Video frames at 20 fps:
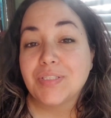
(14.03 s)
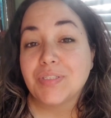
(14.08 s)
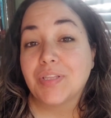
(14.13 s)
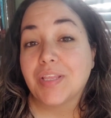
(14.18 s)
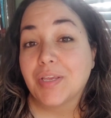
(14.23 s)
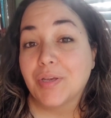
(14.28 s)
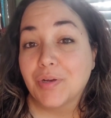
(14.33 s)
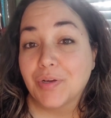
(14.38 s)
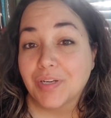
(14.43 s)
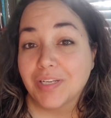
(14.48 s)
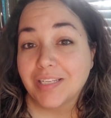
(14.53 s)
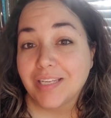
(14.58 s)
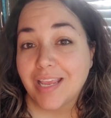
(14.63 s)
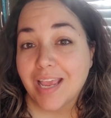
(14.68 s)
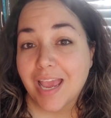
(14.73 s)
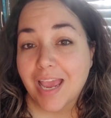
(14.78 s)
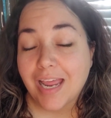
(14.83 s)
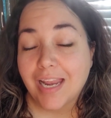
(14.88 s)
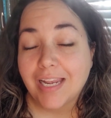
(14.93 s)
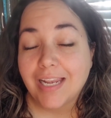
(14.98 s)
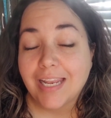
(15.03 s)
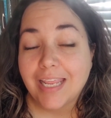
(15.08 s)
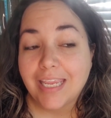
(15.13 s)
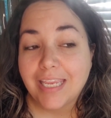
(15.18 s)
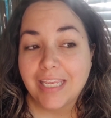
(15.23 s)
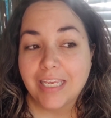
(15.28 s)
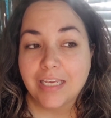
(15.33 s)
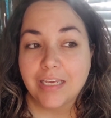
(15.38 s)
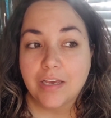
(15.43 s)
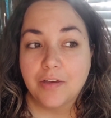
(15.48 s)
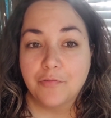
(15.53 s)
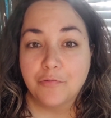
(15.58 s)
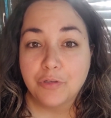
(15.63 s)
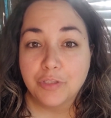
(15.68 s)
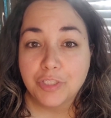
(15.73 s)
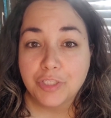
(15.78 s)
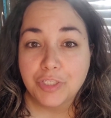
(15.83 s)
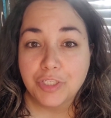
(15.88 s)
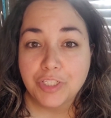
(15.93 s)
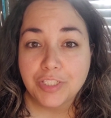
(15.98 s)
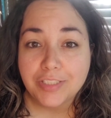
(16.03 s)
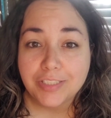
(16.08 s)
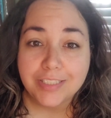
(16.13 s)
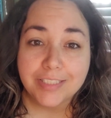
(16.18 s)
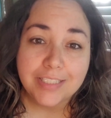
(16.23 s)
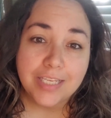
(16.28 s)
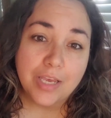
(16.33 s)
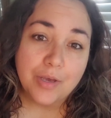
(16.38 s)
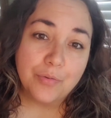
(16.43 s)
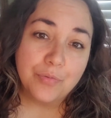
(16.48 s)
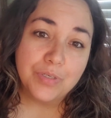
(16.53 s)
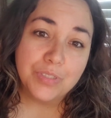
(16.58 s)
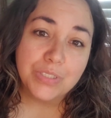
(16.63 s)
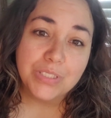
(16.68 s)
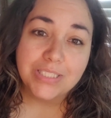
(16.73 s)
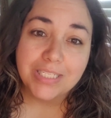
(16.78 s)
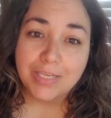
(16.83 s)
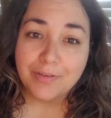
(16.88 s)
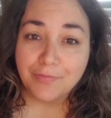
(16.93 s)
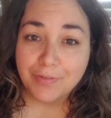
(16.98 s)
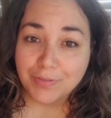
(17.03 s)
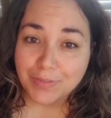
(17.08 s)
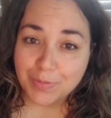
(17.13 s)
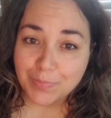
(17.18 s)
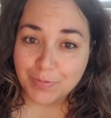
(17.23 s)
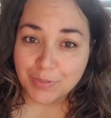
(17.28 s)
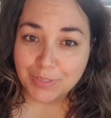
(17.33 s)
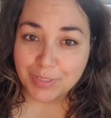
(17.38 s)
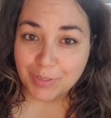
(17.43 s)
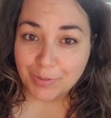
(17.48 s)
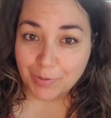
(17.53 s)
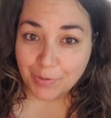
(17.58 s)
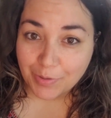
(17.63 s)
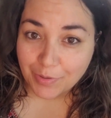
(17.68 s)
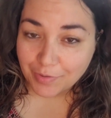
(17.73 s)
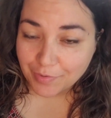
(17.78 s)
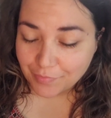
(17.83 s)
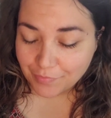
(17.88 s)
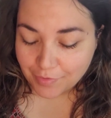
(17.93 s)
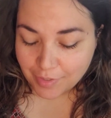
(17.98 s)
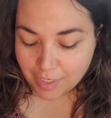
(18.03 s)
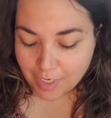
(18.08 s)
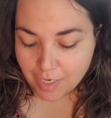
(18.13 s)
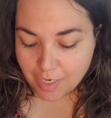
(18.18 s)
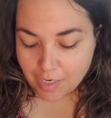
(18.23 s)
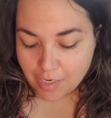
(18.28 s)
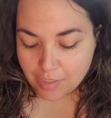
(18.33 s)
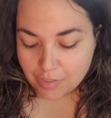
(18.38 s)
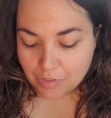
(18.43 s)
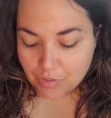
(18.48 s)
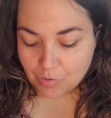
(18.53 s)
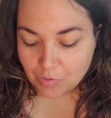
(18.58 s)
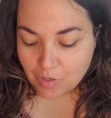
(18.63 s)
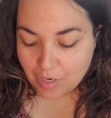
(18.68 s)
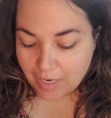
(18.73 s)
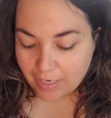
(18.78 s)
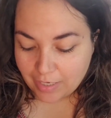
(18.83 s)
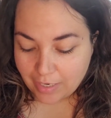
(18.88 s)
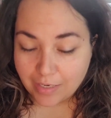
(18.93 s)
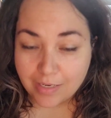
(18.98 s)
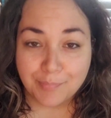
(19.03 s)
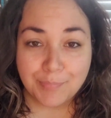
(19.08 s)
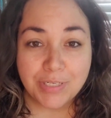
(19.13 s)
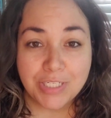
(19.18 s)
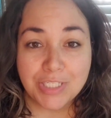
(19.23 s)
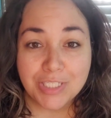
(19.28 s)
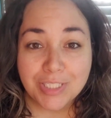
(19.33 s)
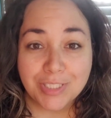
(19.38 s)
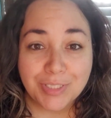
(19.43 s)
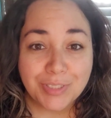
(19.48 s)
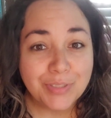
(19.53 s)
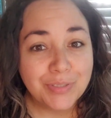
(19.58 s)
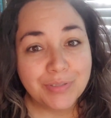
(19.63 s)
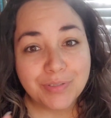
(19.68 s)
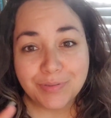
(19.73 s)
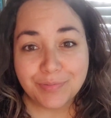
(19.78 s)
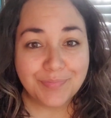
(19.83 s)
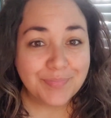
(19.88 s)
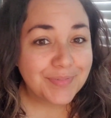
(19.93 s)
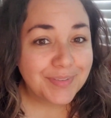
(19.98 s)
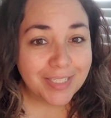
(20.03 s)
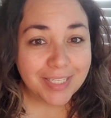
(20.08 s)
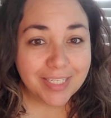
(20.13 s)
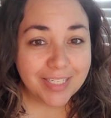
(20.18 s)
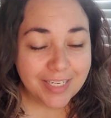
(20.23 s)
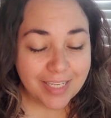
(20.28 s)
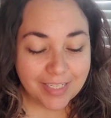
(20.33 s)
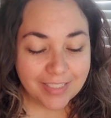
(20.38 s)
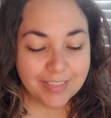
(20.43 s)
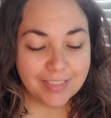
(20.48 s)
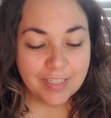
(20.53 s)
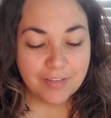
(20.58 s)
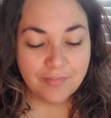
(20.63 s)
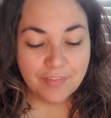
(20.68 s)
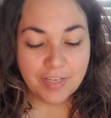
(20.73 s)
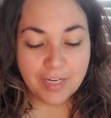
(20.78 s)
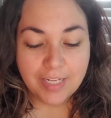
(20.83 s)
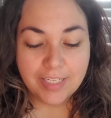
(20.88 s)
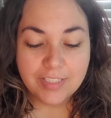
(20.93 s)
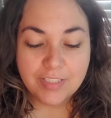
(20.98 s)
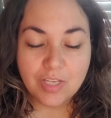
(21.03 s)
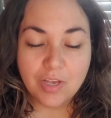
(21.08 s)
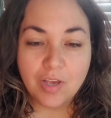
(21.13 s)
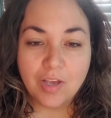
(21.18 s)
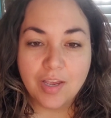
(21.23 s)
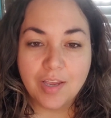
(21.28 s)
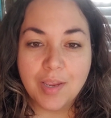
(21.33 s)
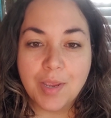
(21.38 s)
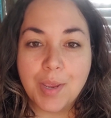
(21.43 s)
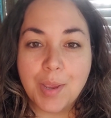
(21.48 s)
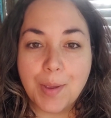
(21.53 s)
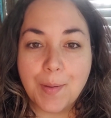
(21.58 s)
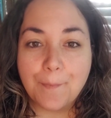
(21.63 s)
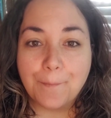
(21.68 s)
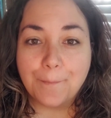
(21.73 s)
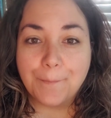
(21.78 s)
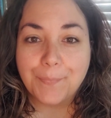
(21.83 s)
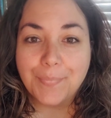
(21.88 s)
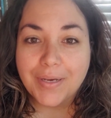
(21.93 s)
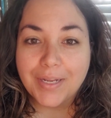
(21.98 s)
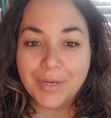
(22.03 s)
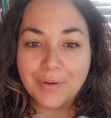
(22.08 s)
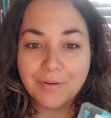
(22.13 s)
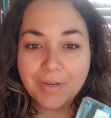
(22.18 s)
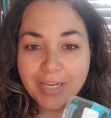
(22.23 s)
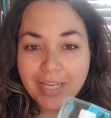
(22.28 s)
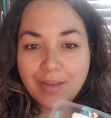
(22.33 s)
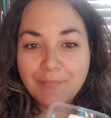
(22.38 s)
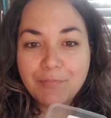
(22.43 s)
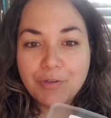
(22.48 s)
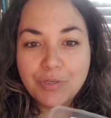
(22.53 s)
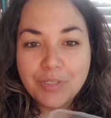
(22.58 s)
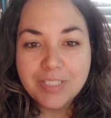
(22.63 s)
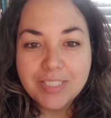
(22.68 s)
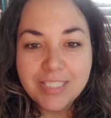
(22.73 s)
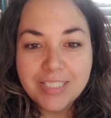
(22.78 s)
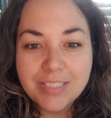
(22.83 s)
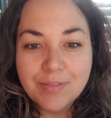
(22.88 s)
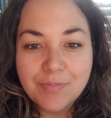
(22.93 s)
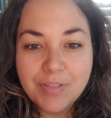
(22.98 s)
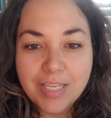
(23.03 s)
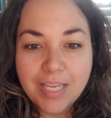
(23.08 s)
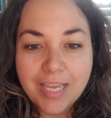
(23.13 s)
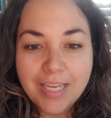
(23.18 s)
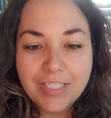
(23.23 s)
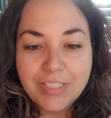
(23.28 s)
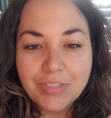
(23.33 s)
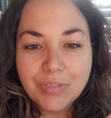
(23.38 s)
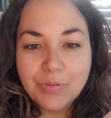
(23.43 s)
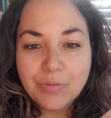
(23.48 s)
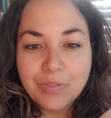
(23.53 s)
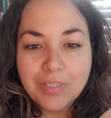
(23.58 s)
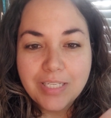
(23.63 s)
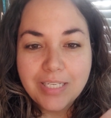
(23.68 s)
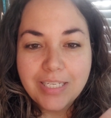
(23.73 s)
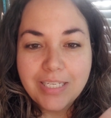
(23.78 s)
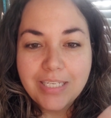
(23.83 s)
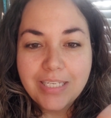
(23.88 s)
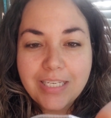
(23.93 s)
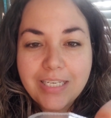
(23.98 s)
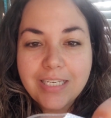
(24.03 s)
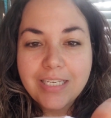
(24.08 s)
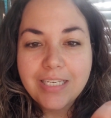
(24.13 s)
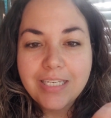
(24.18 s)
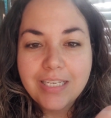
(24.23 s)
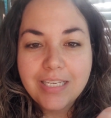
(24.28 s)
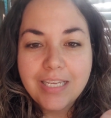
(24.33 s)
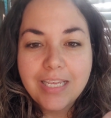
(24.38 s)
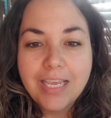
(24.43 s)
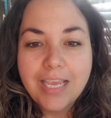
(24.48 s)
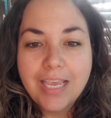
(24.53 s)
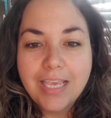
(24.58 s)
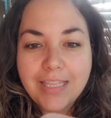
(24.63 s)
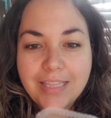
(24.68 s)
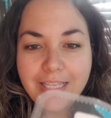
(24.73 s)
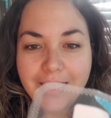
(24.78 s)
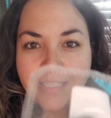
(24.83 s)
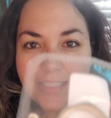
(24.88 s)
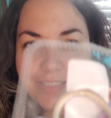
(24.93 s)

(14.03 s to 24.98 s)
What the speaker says: So they currently had like a really good discount, which is like 50% off. So I got a bunch of little knick-knack stuff that I saw, but already I'm noticing something I don't like, and